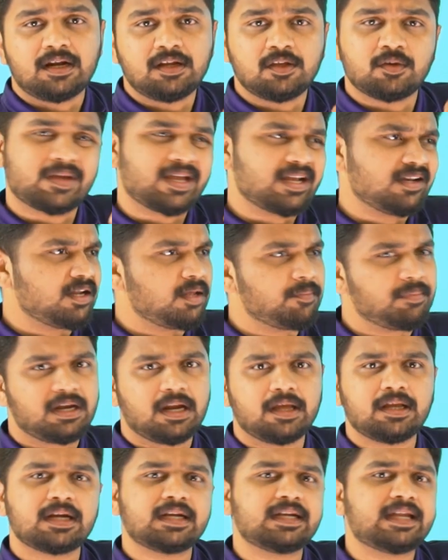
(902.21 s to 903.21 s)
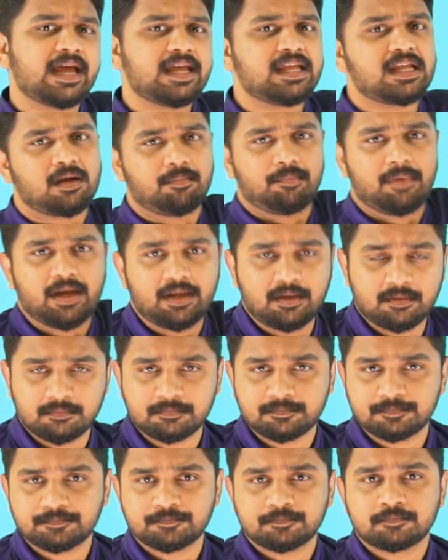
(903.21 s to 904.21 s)
you can name it like diamine.
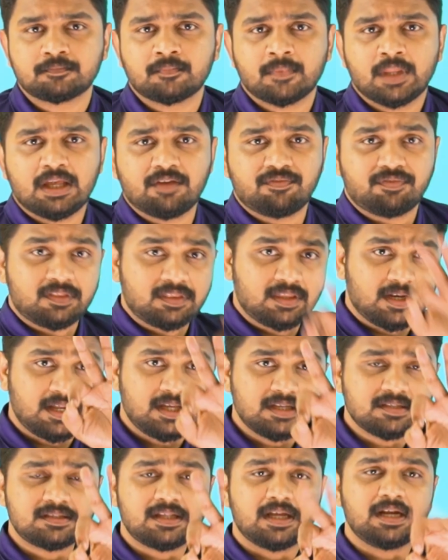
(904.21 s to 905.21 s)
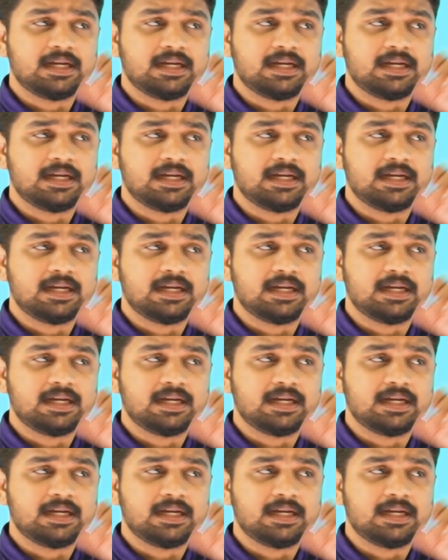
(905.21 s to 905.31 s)
If 3 is there,